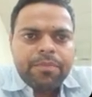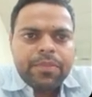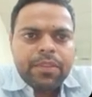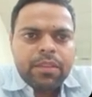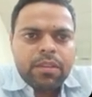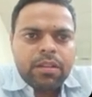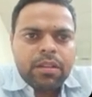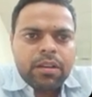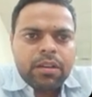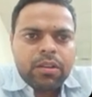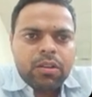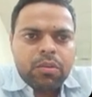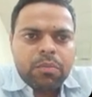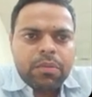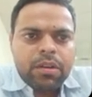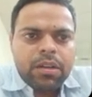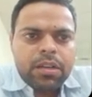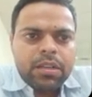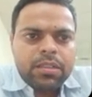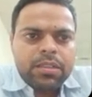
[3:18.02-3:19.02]
Then
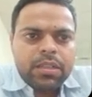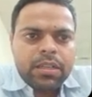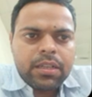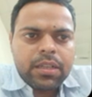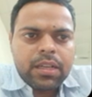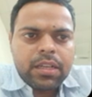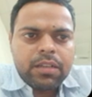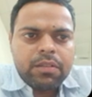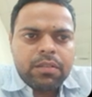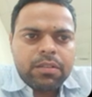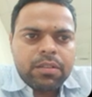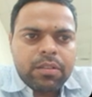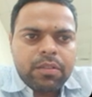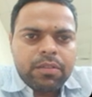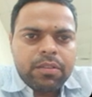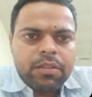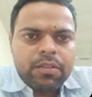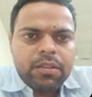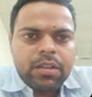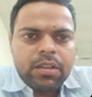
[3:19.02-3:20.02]
commendation cash was
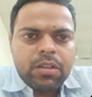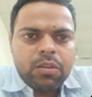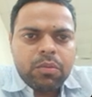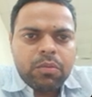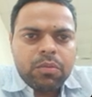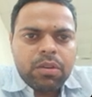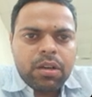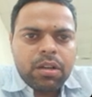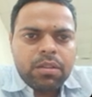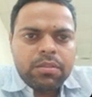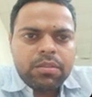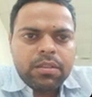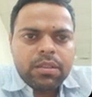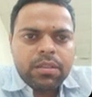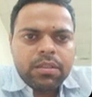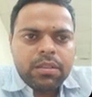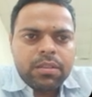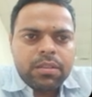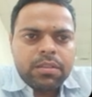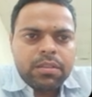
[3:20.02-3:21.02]
70% of our
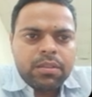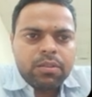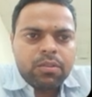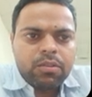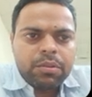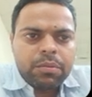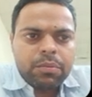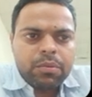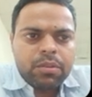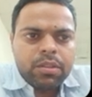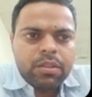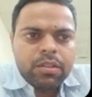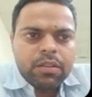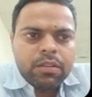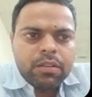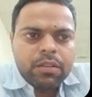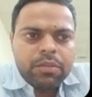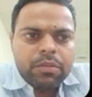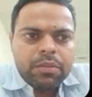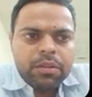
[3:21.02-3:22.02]
state district also more than
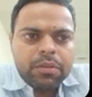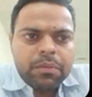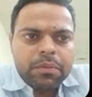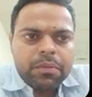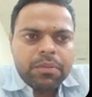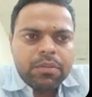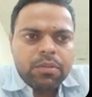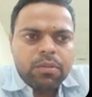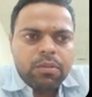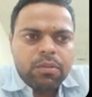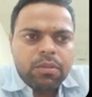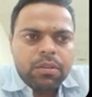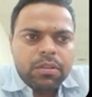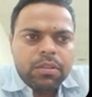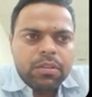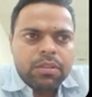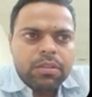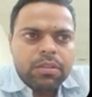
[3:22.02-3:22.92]
70% score is